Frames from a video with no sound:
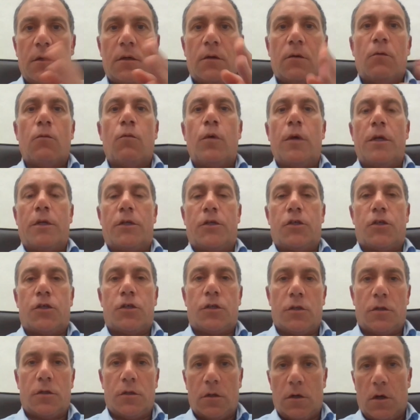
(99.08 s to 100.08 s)
which
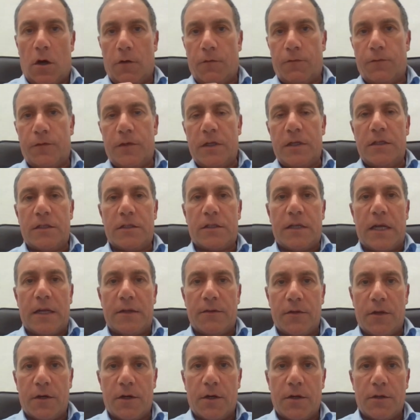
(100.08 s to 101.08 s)
of these
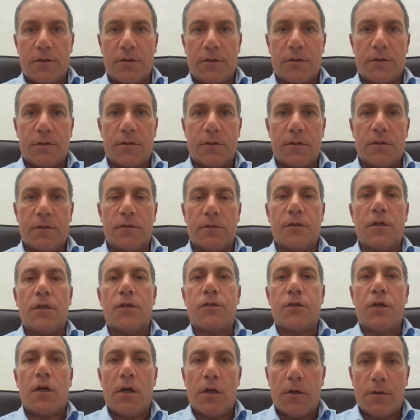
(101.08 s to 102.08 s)
tenderers
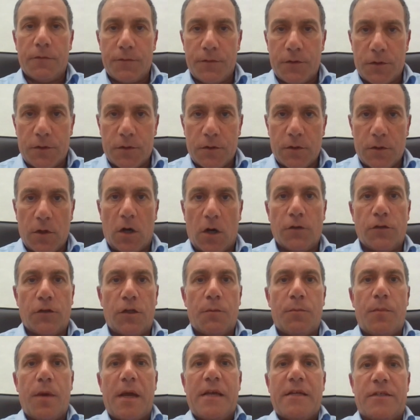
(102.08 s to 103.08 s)
deserves, on the
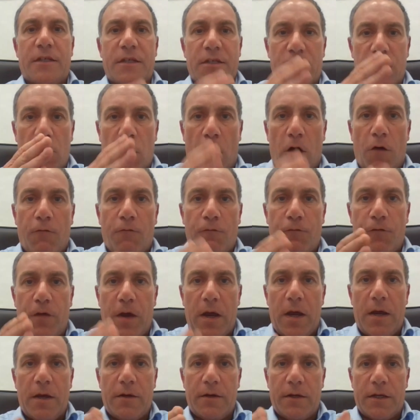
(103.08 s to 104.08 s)
basis of
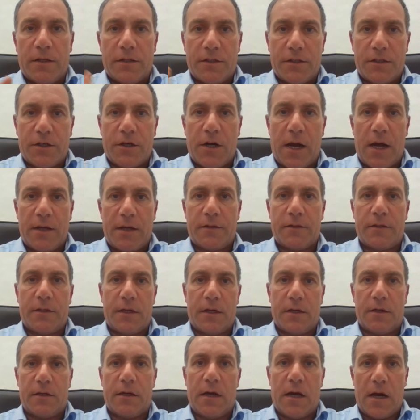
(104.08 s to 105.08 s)
various
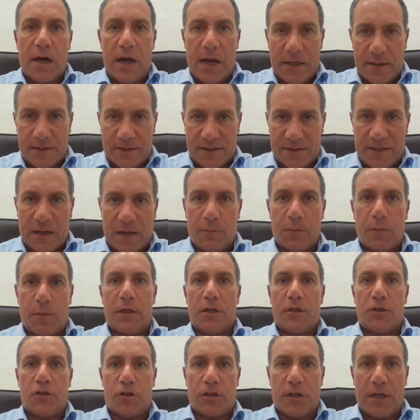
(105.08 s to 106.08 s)
criteria
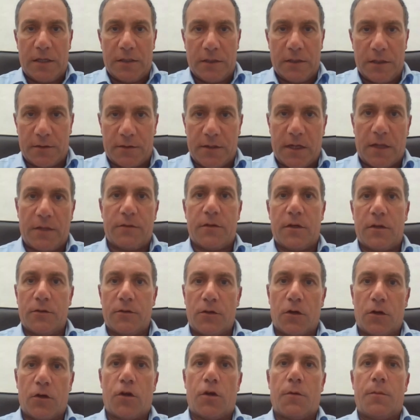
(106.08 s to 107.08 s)
established in tender
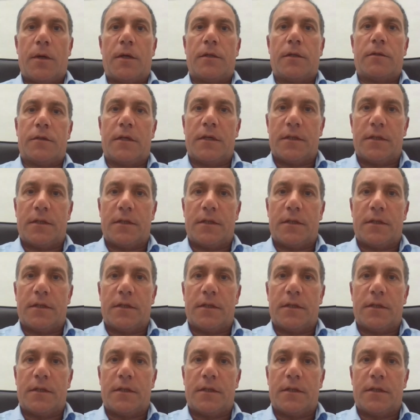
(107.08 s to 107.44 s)
document,